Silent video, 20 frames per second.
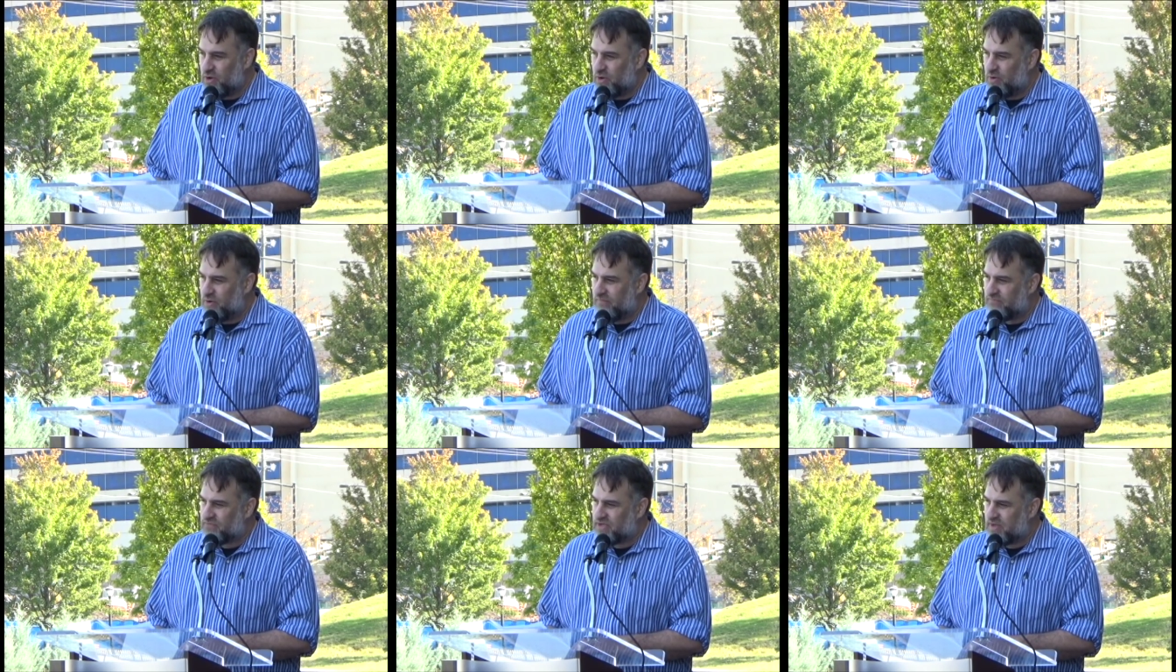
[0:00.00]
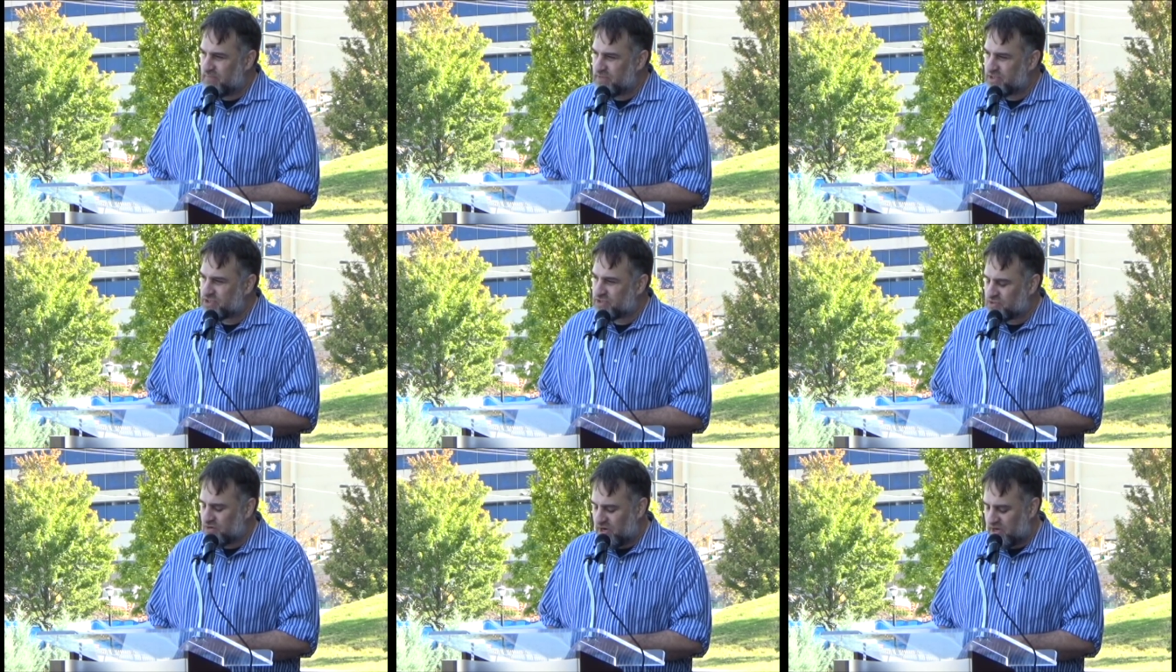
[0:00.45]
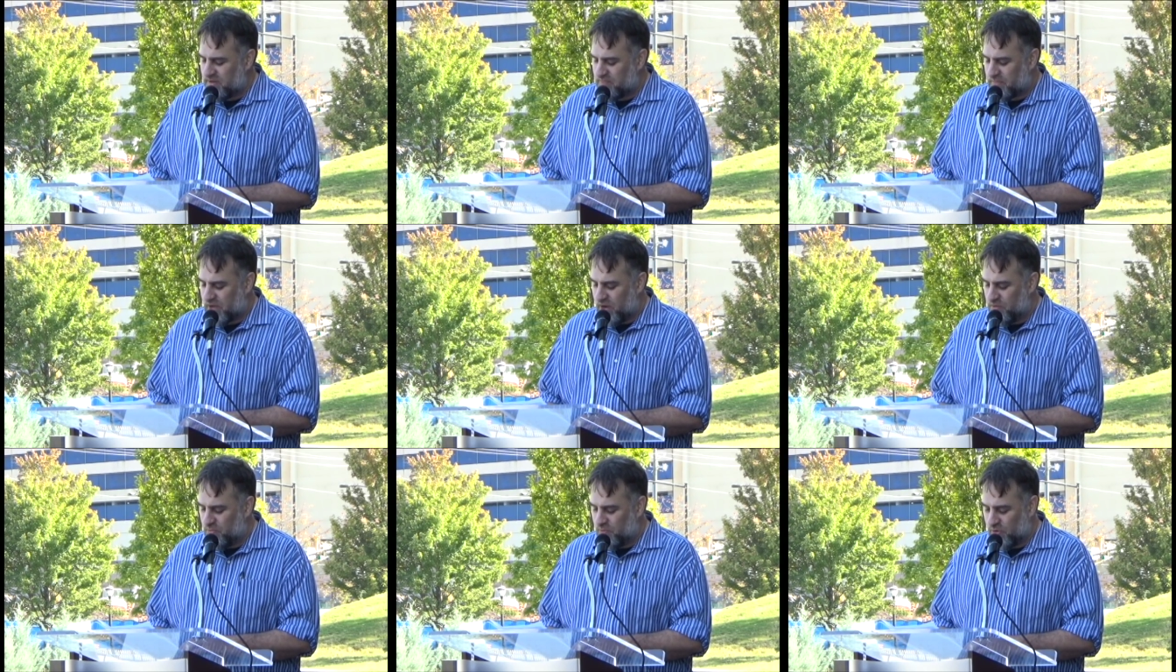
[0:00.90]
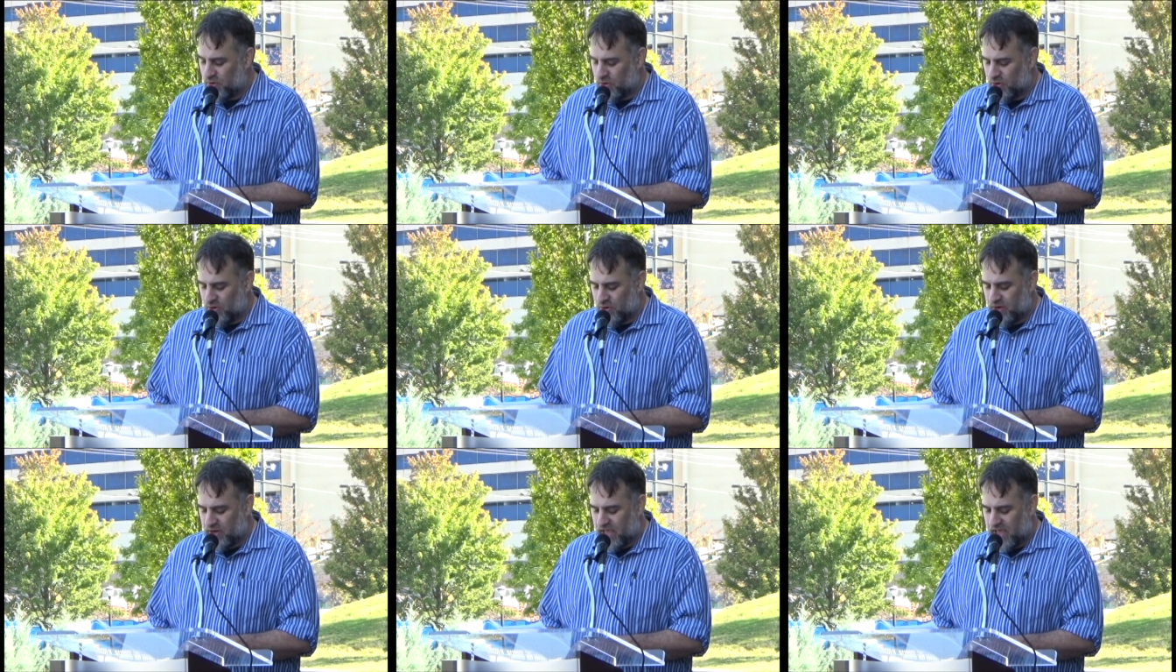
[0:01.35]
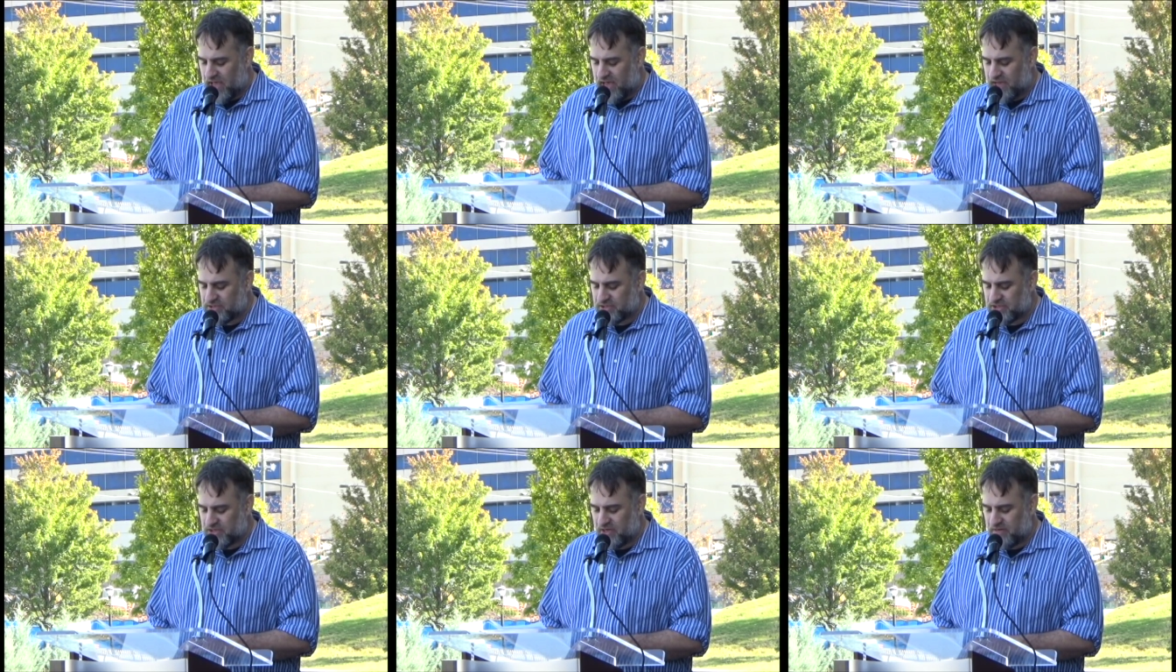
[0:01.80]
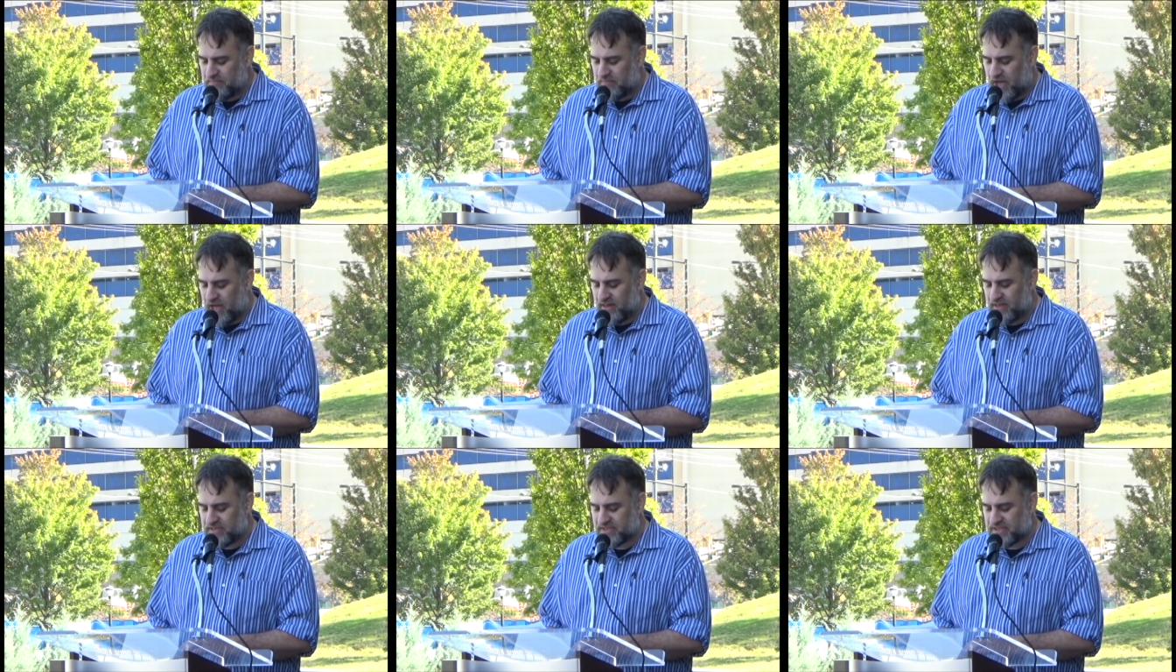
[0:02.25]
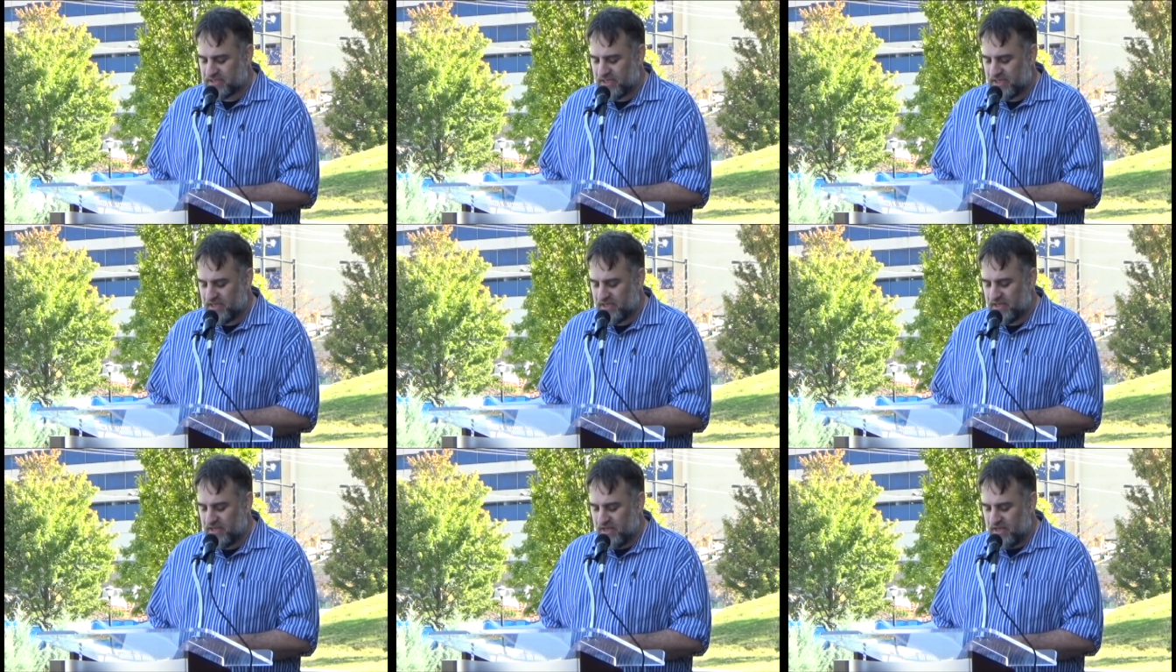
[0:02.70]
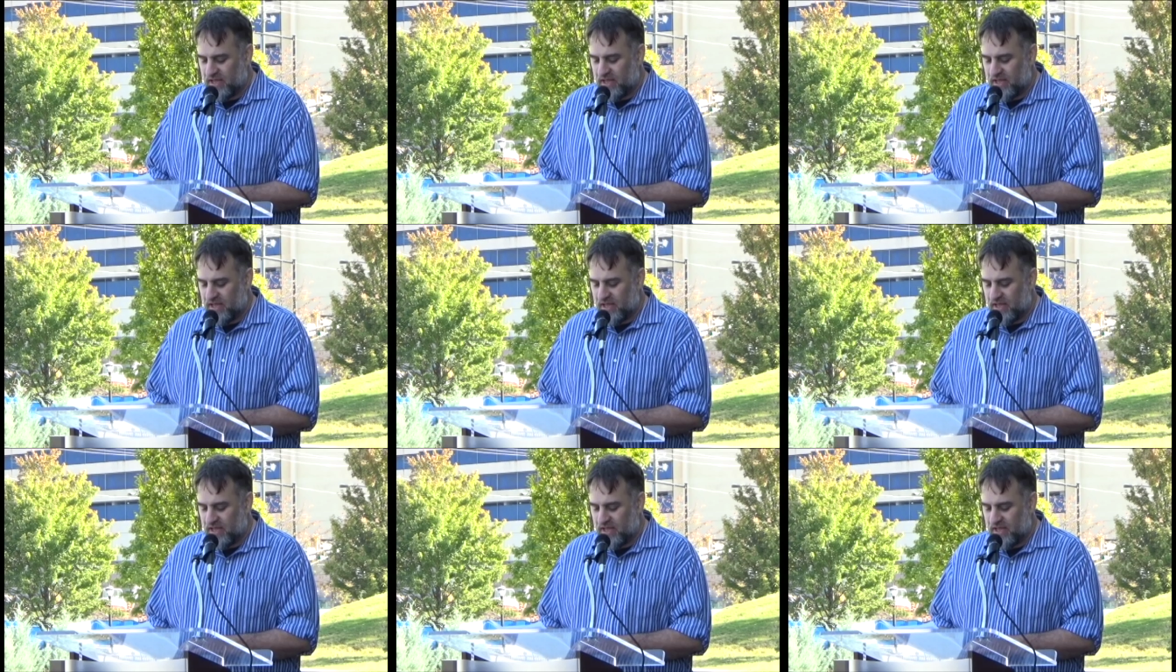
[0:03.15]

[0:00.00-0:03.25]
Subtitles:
who have demonstrated by word, action, and policy